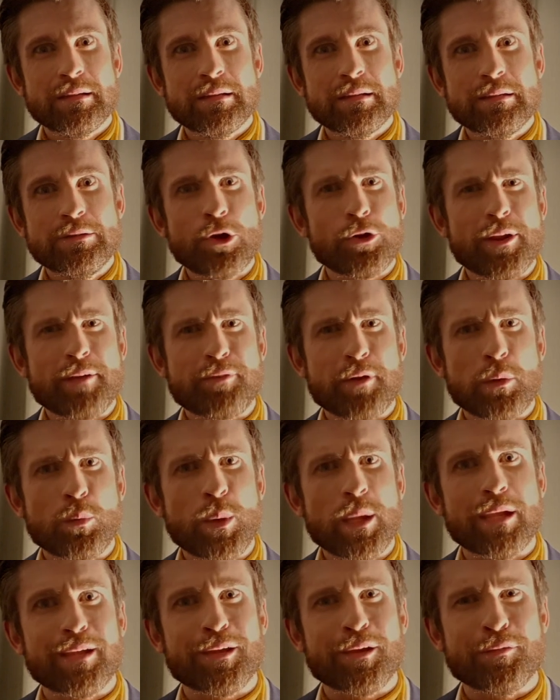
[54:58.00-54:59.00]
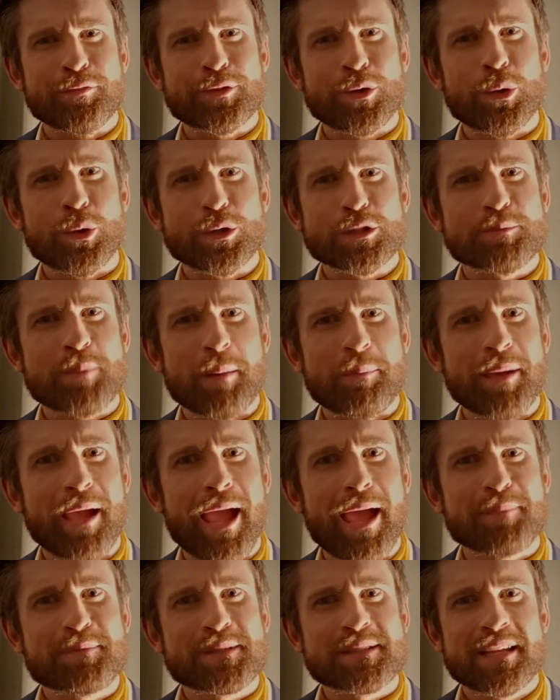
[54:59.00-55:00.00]
Not every week, of course, but
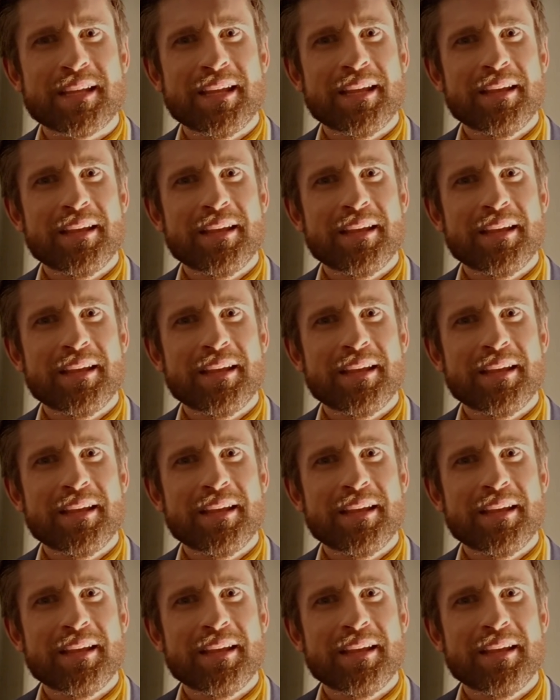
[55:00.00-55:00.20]
perhaps